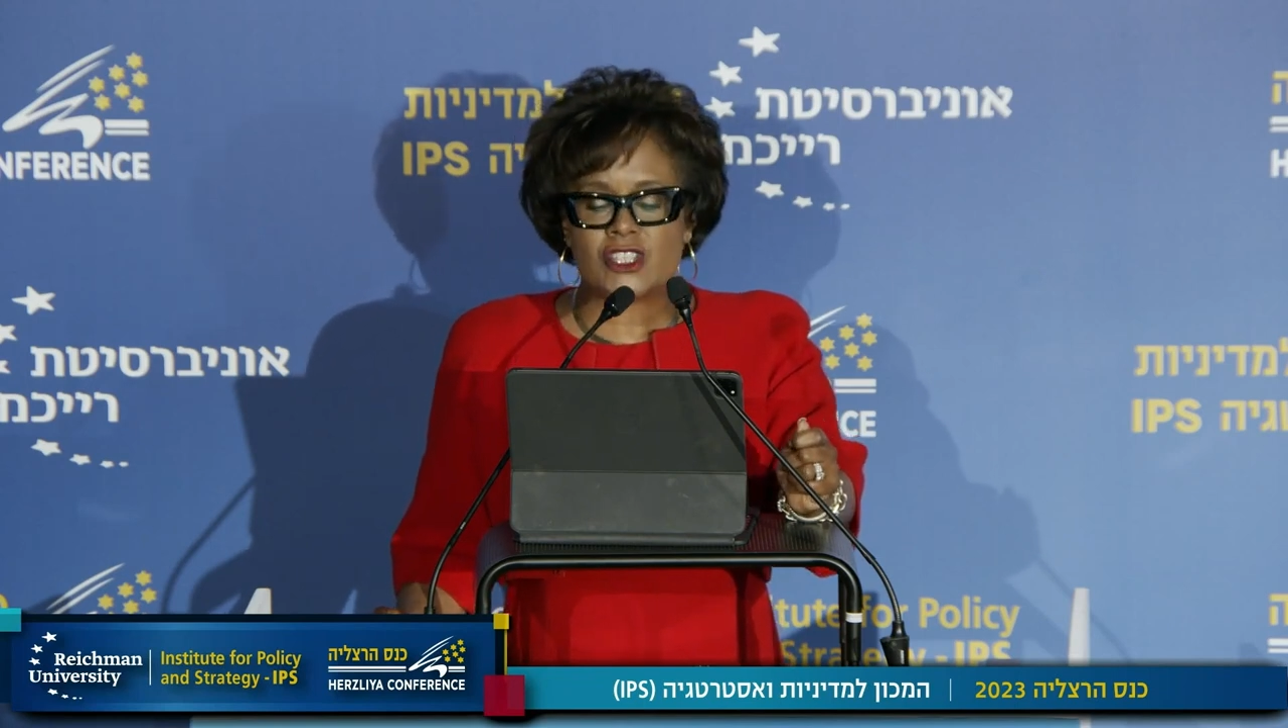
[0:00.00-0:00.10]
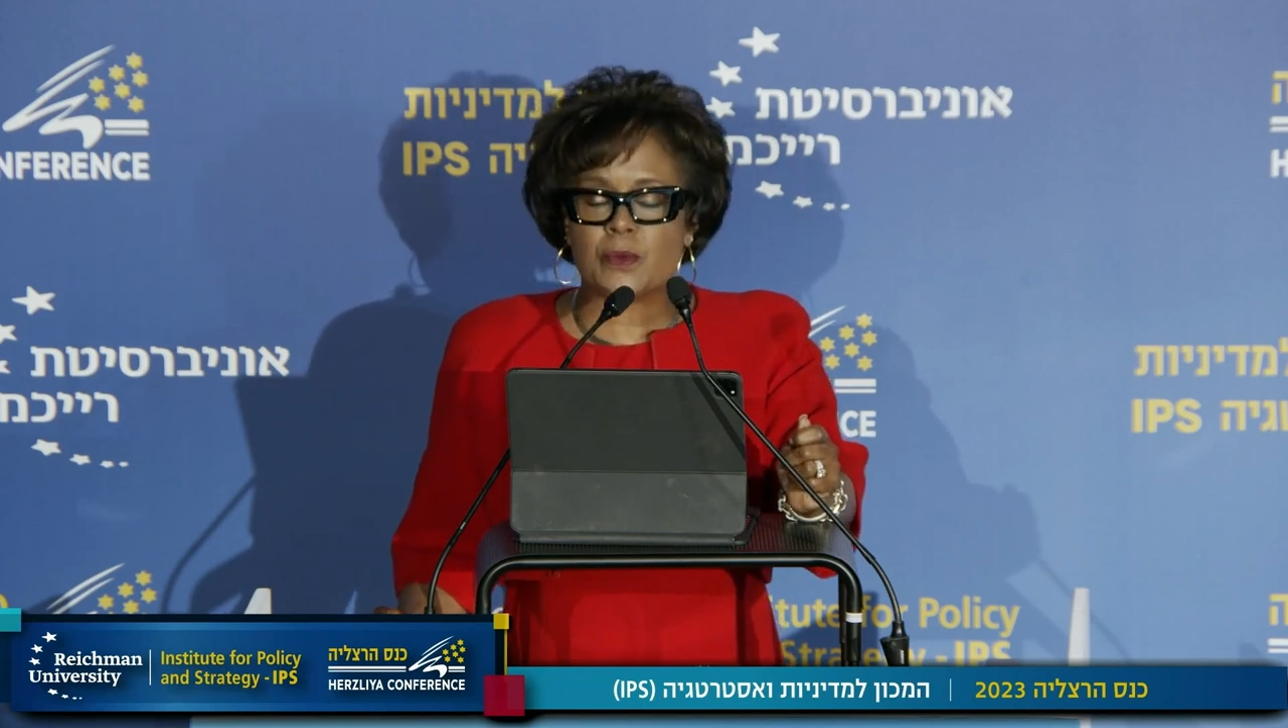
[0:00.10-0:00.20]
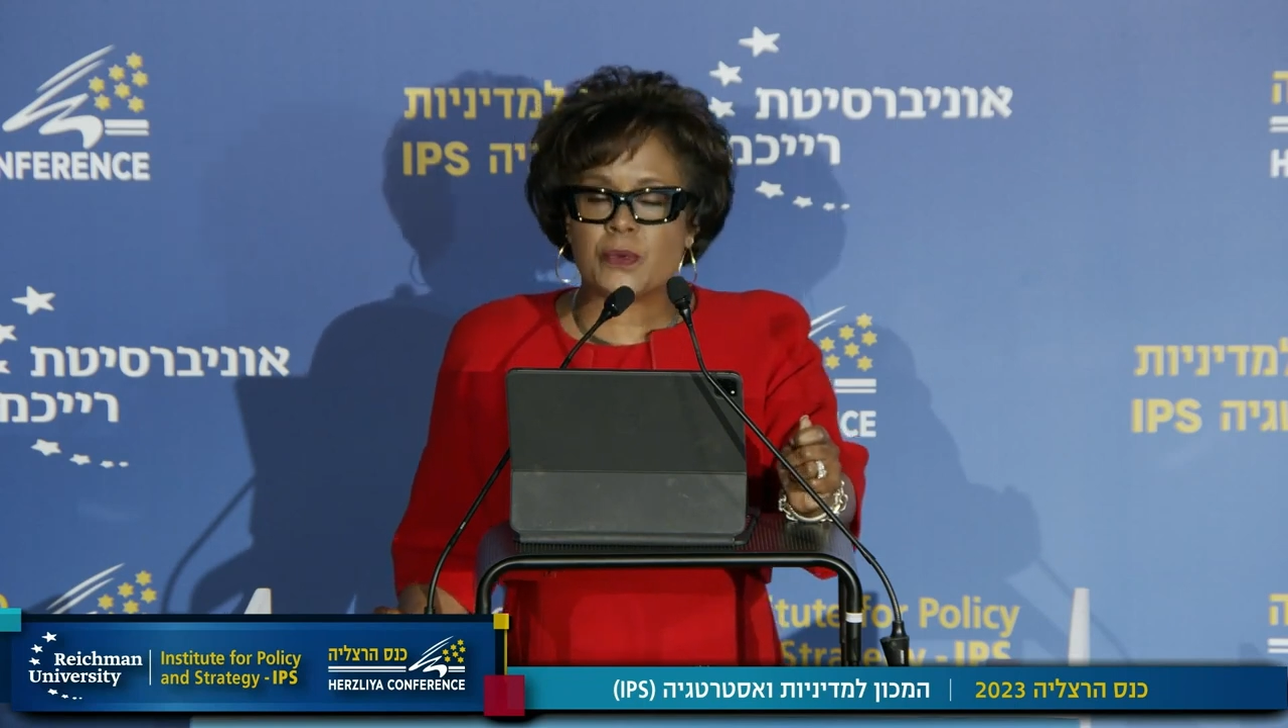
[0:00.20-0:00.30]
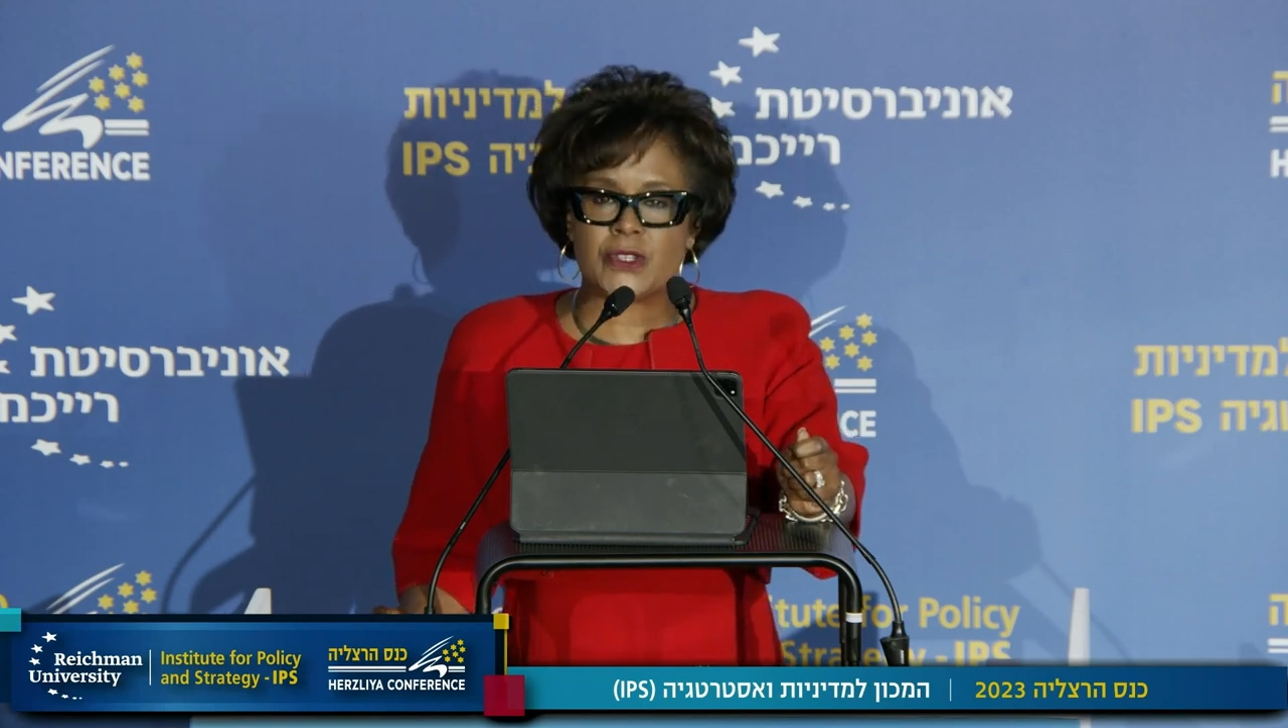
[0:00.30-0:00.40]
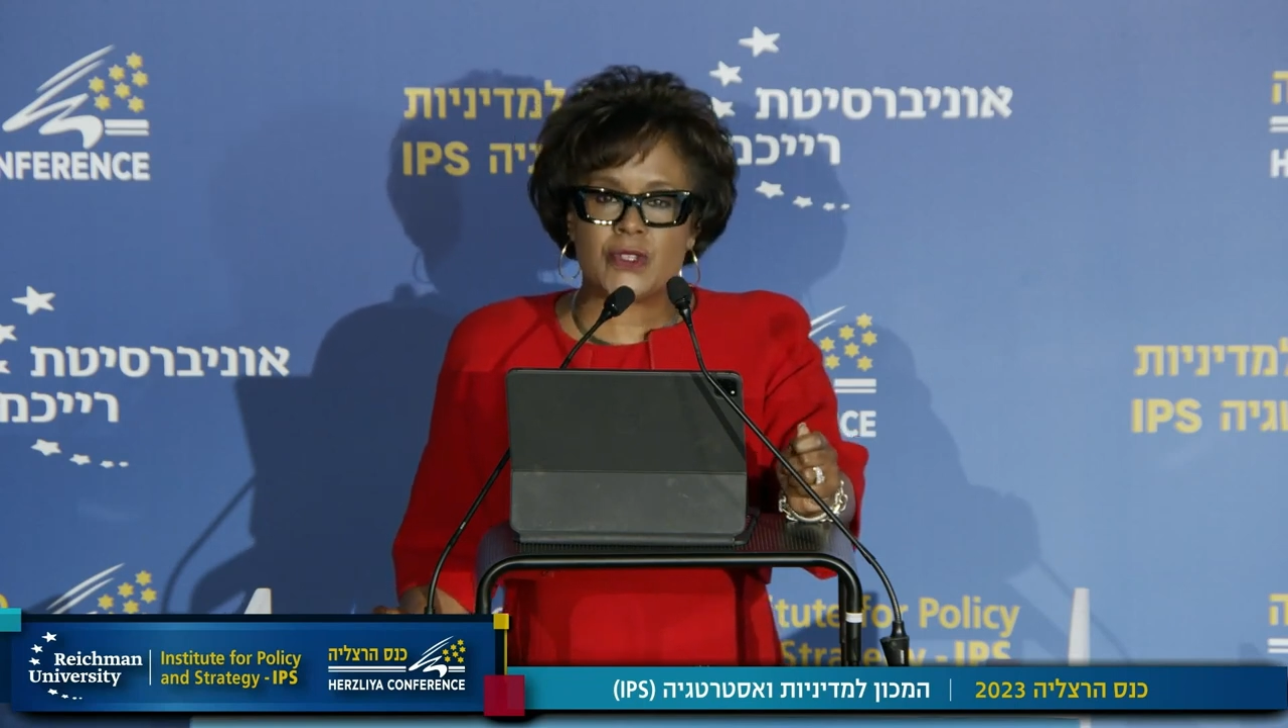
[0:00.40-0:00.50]
to
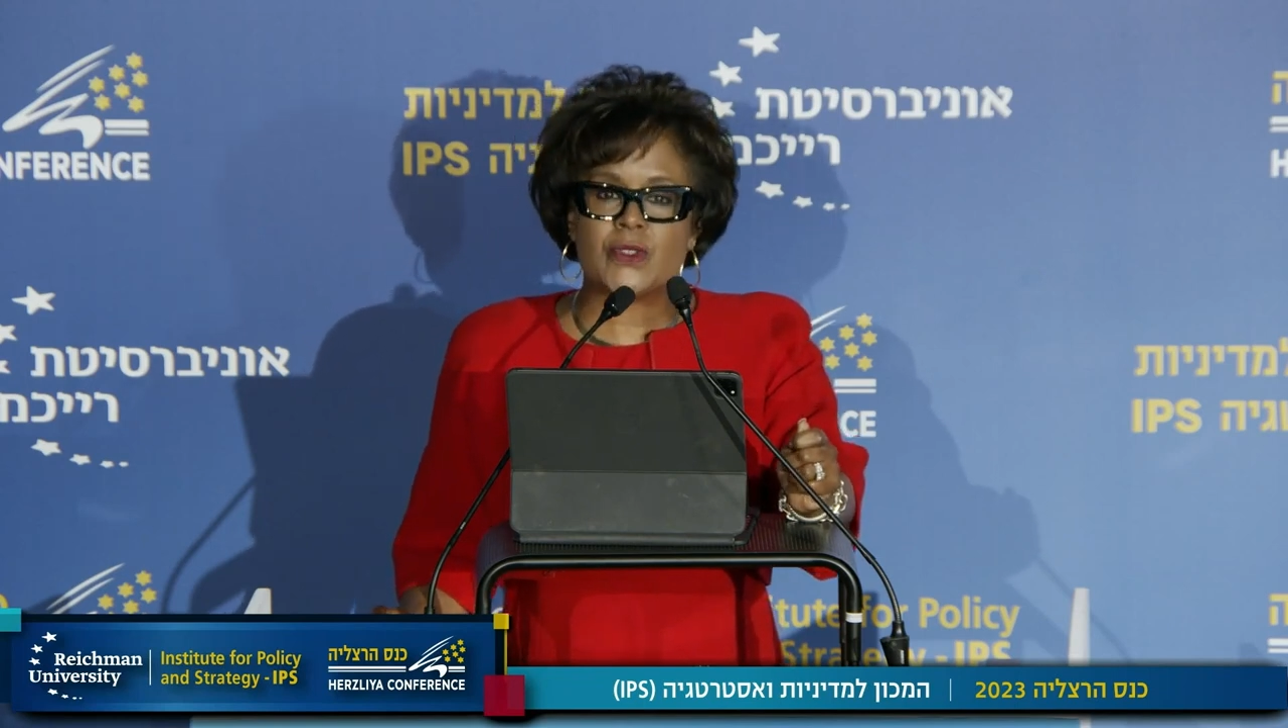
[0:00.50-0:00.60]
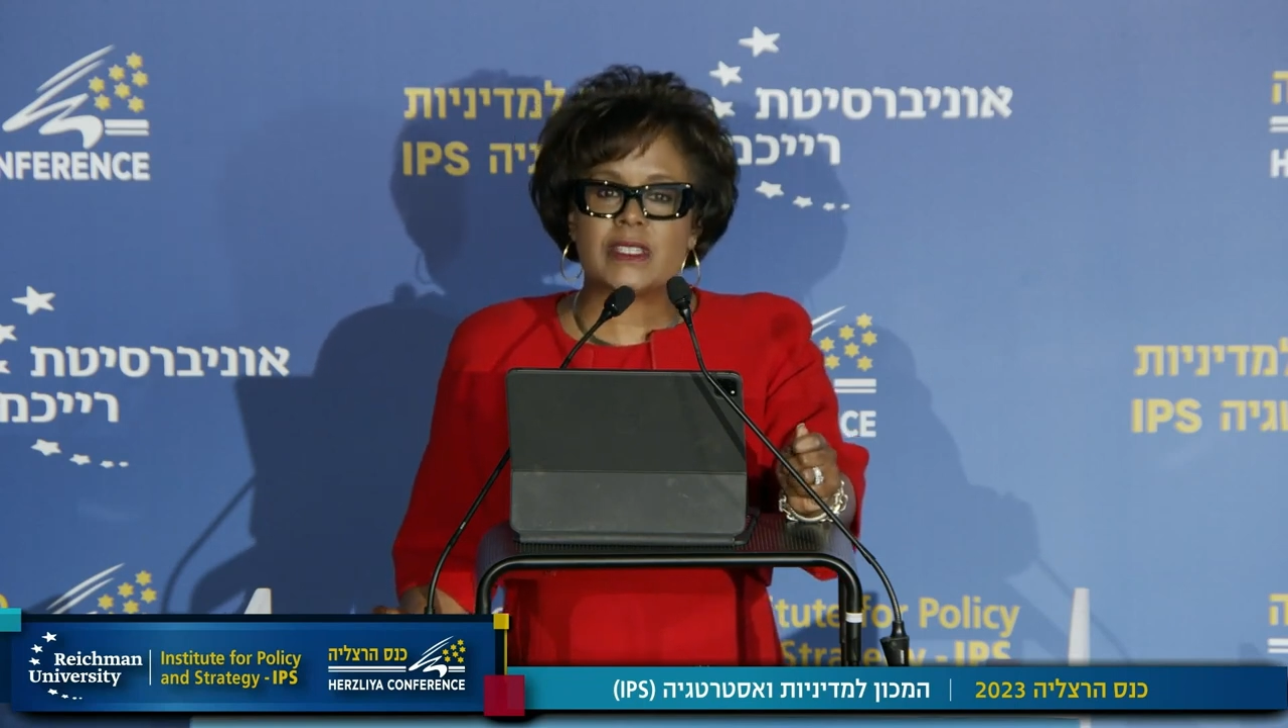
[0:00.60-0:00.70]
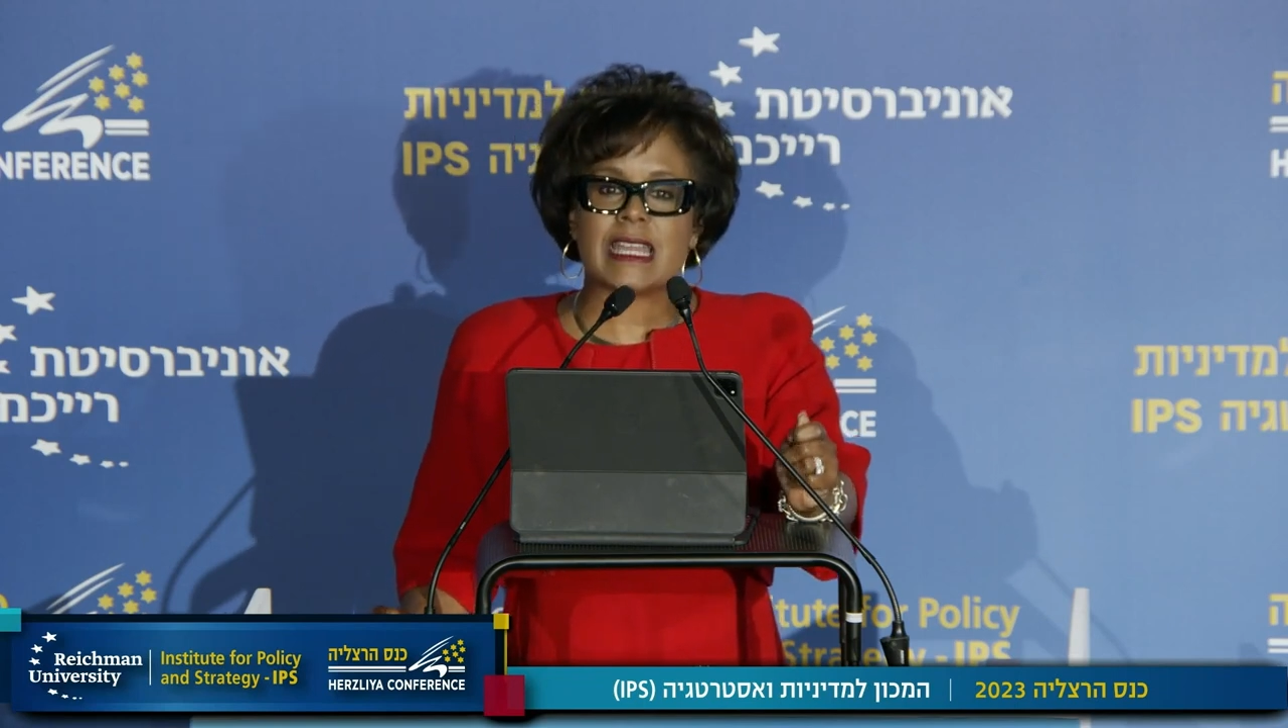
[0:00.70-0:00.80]
produce